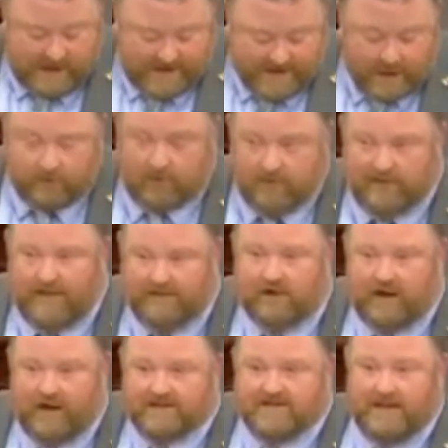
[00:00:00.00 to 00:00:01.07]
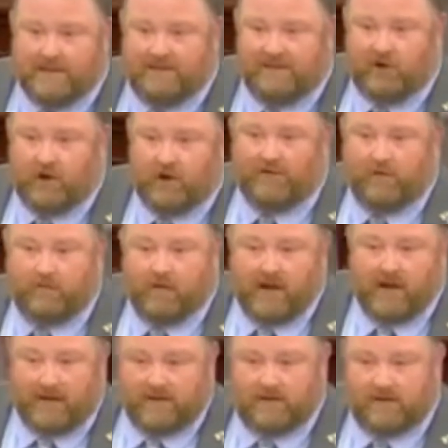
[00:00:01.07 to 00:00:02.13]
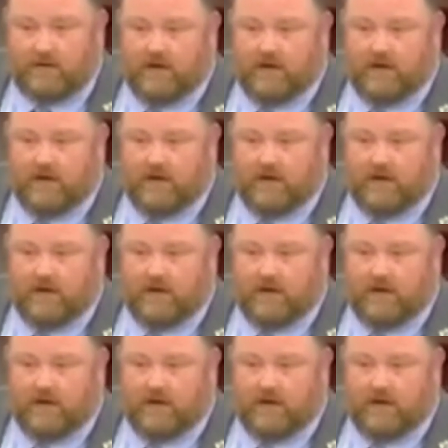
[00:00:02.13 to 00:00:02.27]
Now, leave your hands up if you're not from Rhode Island.